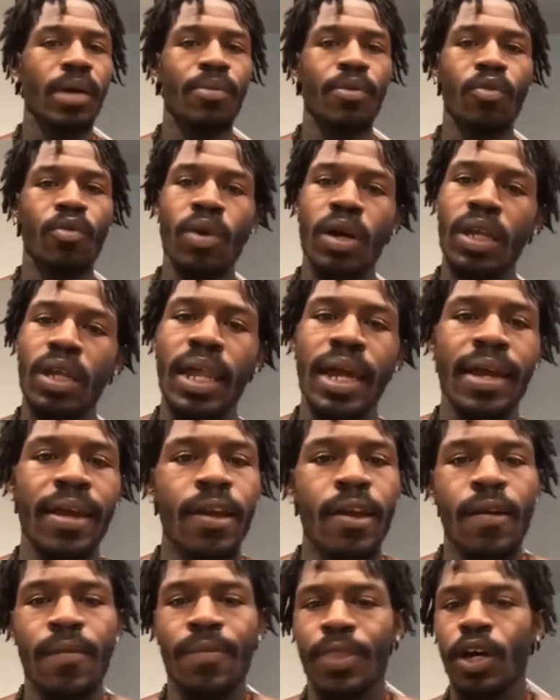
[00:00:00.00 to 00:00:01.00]
Like the
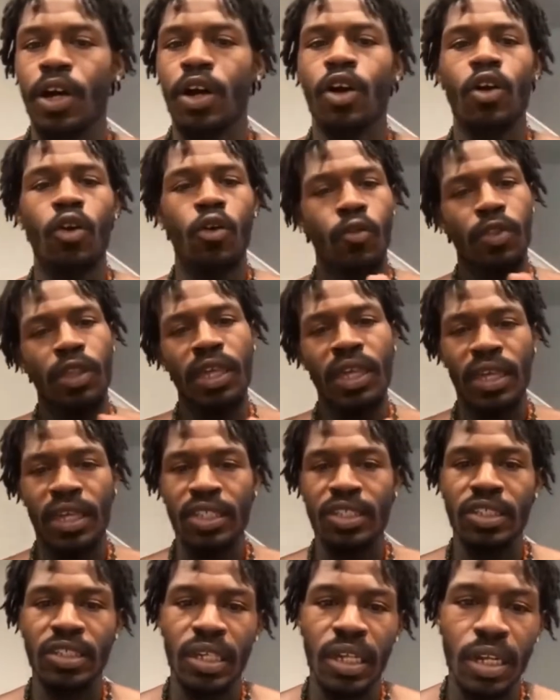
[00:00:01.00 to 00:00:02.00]
whole thing is set
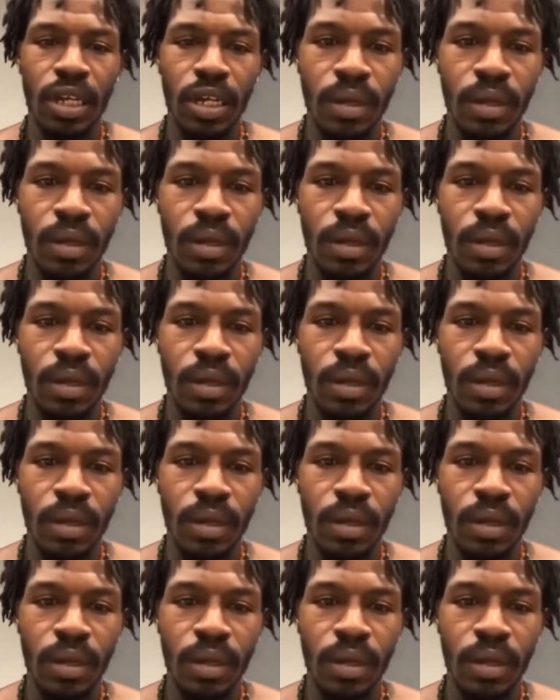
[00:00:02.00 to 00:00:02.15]
up.